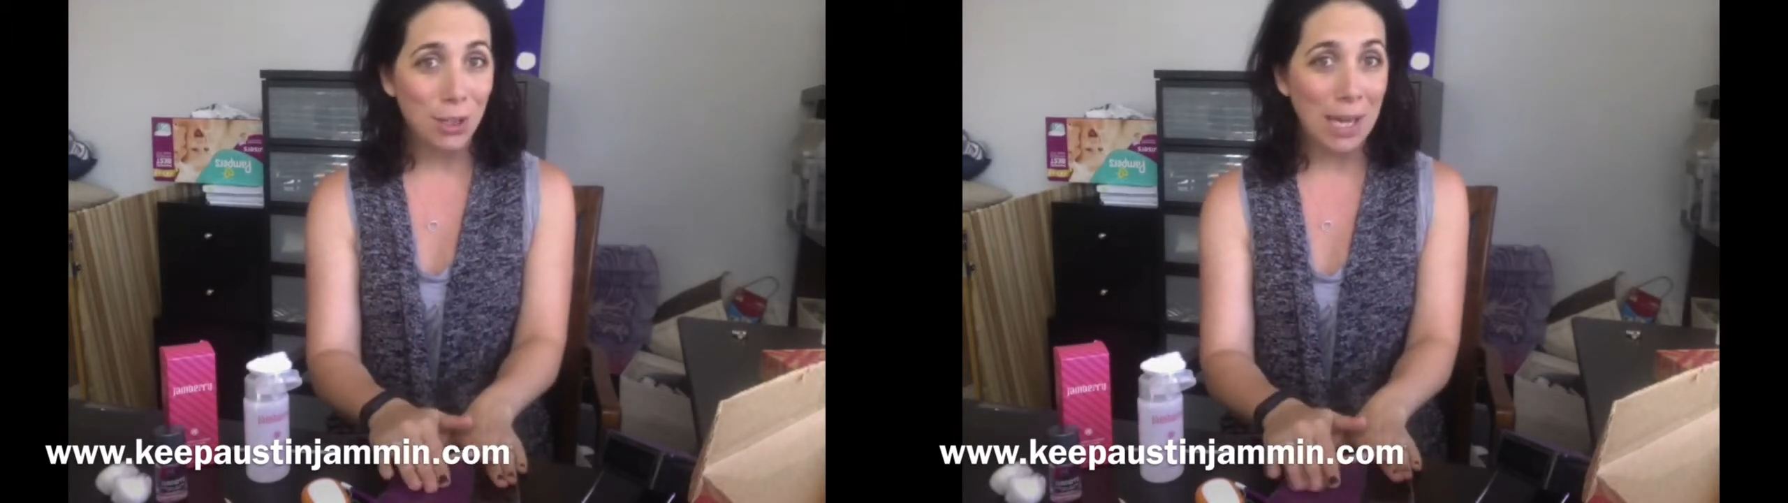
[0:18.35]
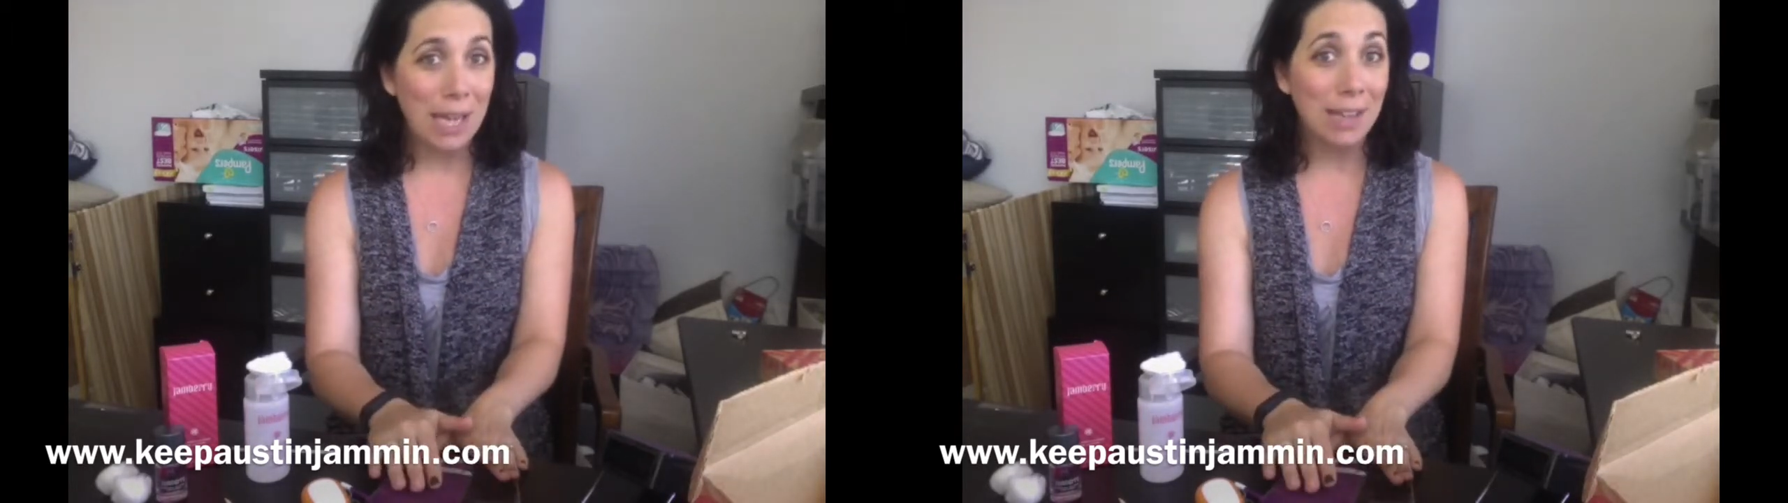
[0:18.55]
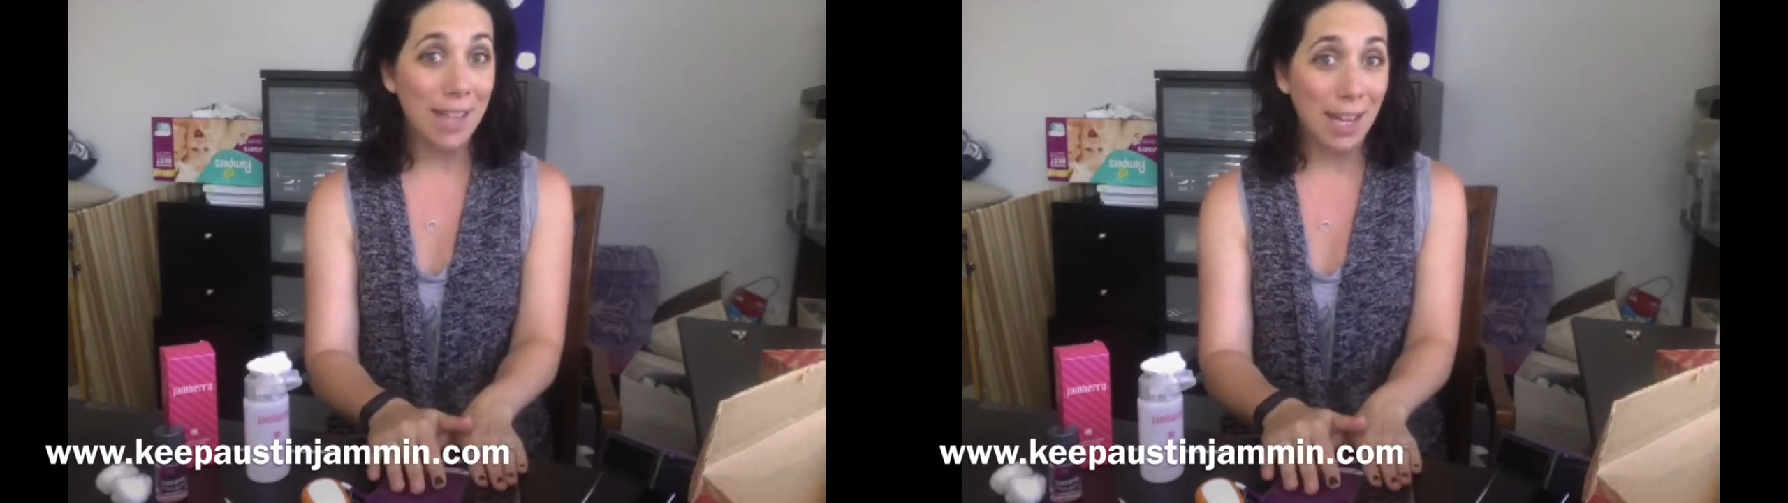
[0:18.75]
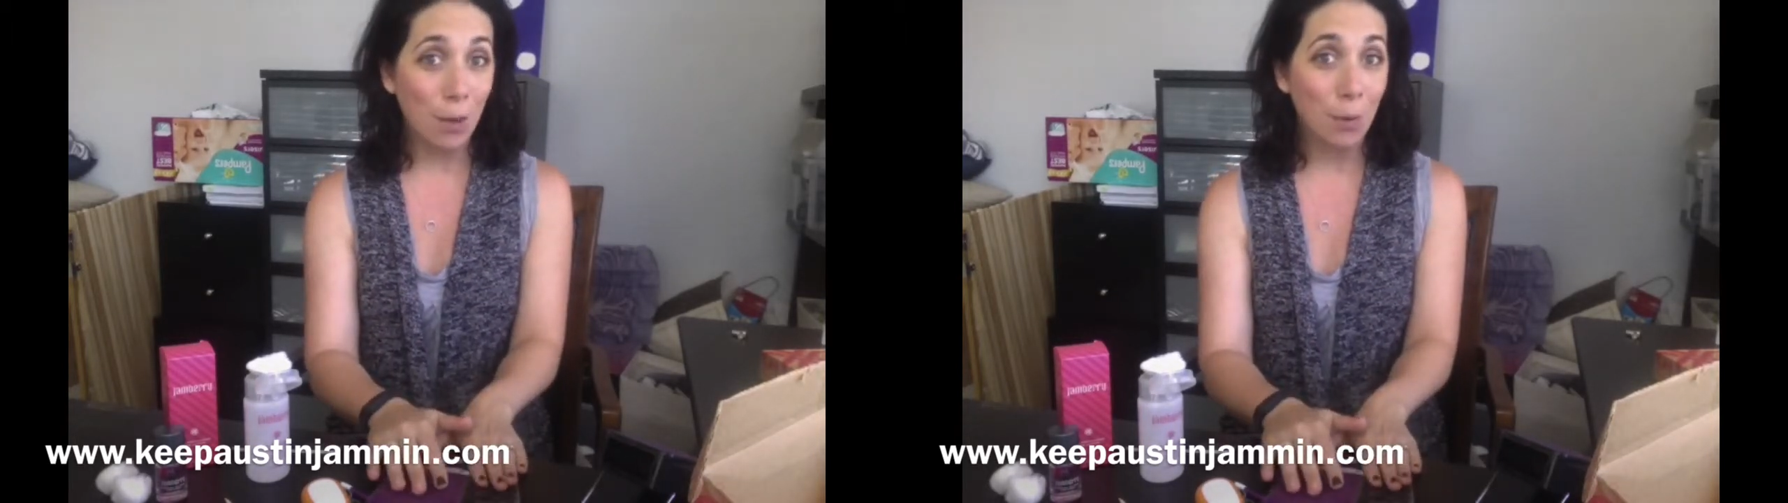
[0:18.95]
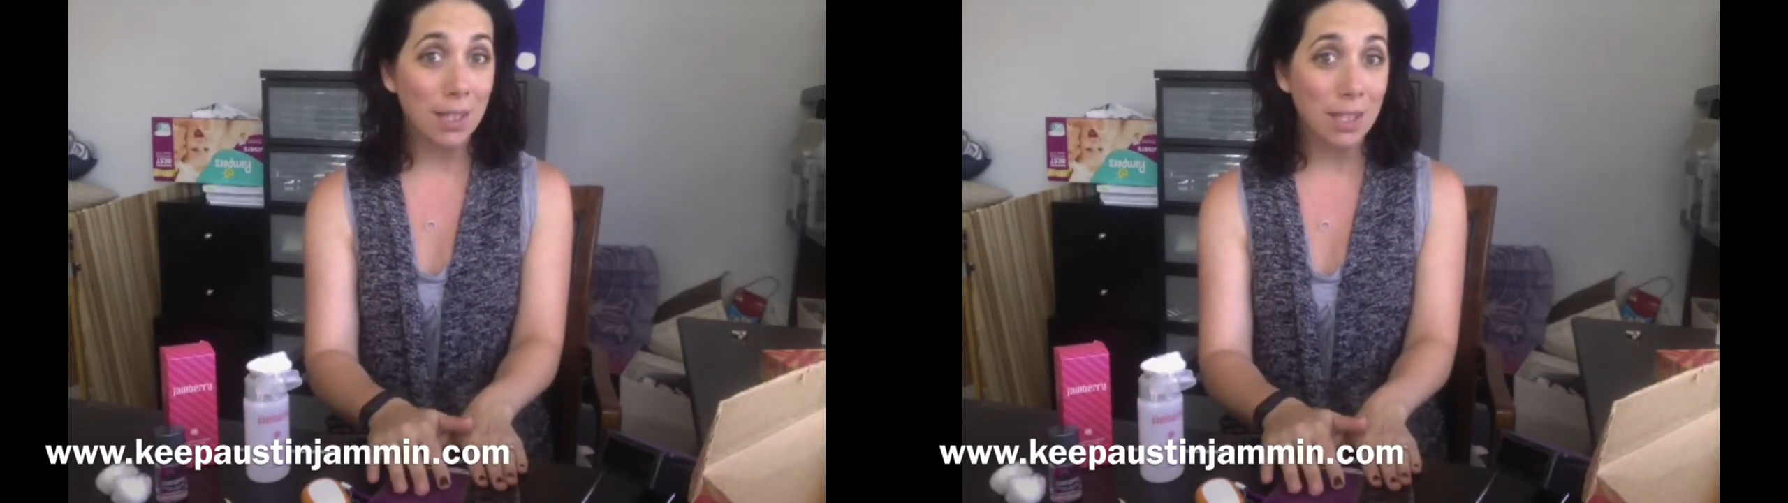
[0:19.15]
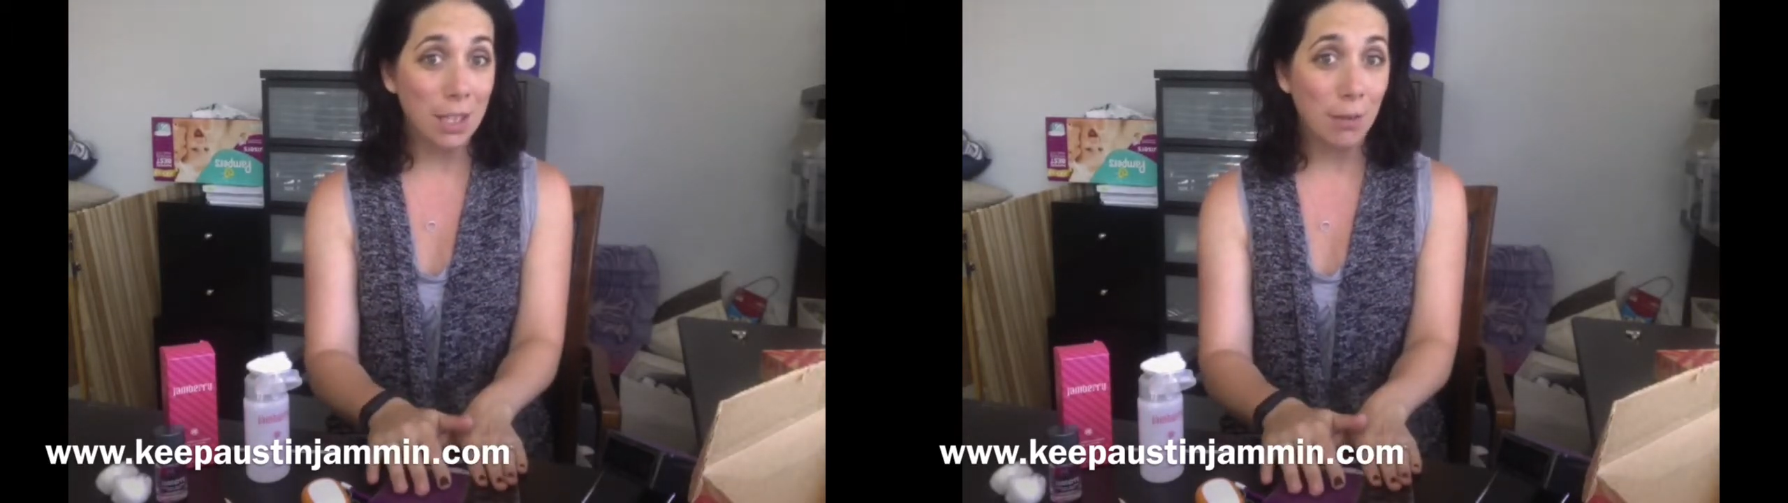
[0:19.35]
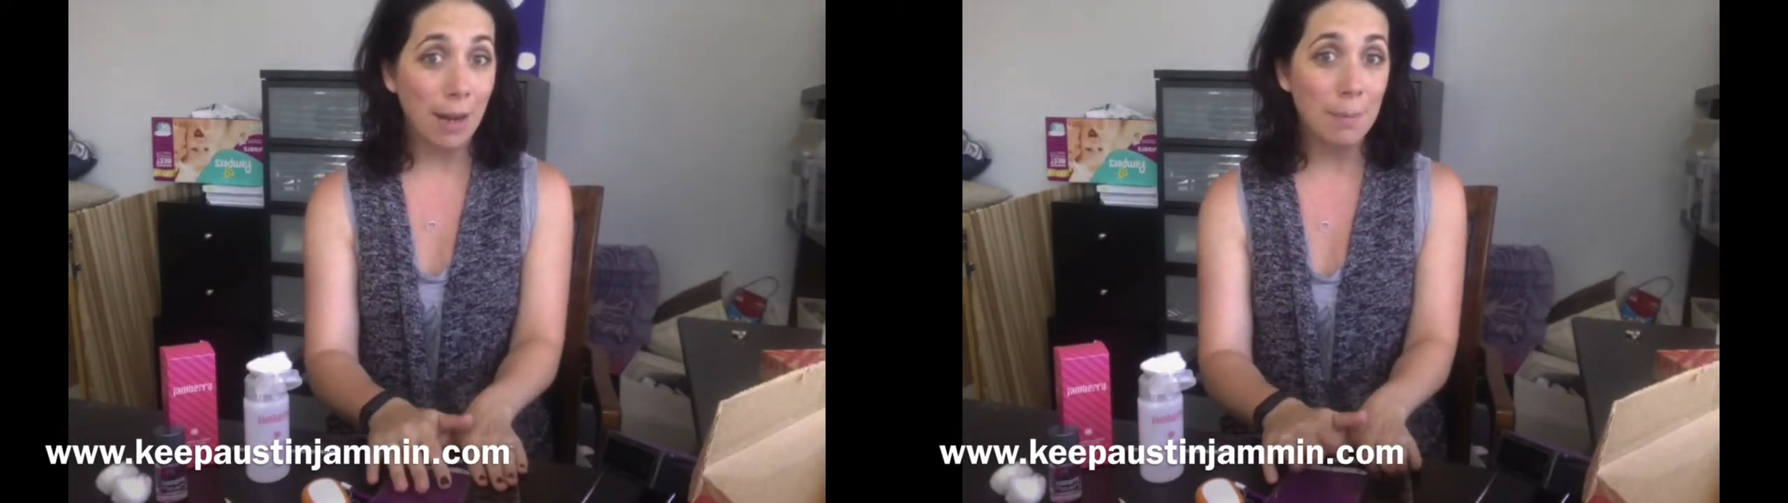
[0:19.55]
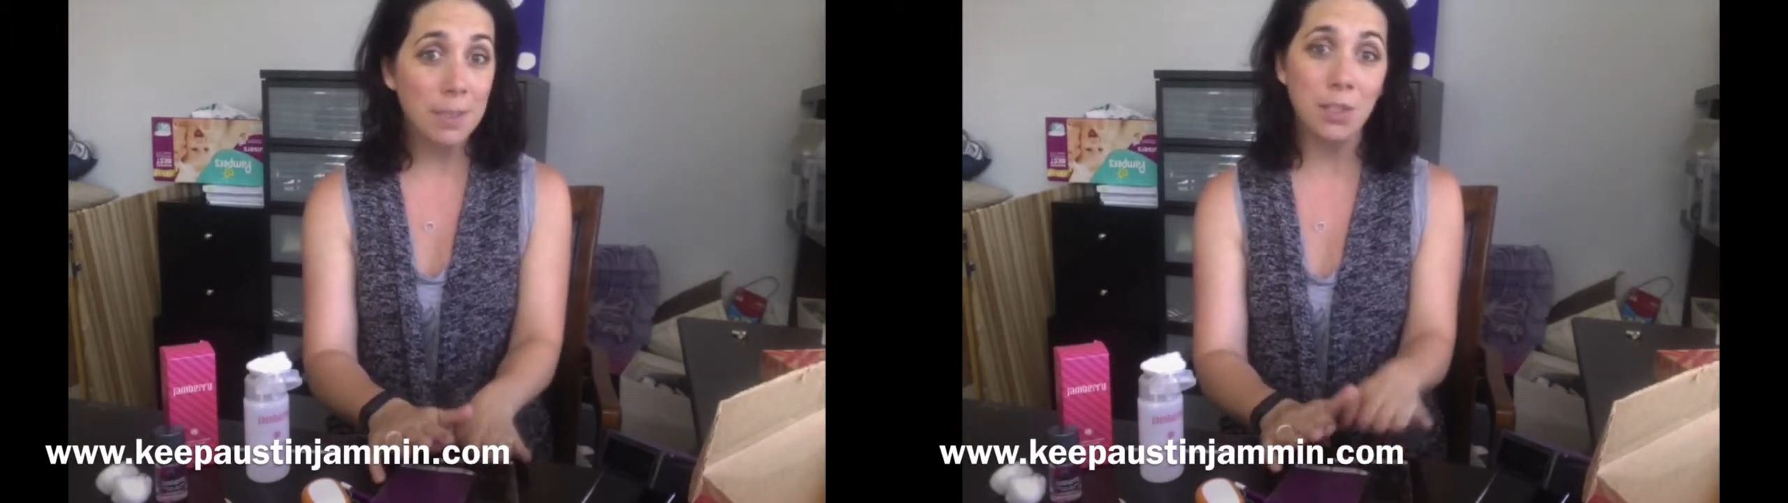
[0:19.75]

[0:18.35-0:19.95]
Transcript: you how to layer with clear wraps.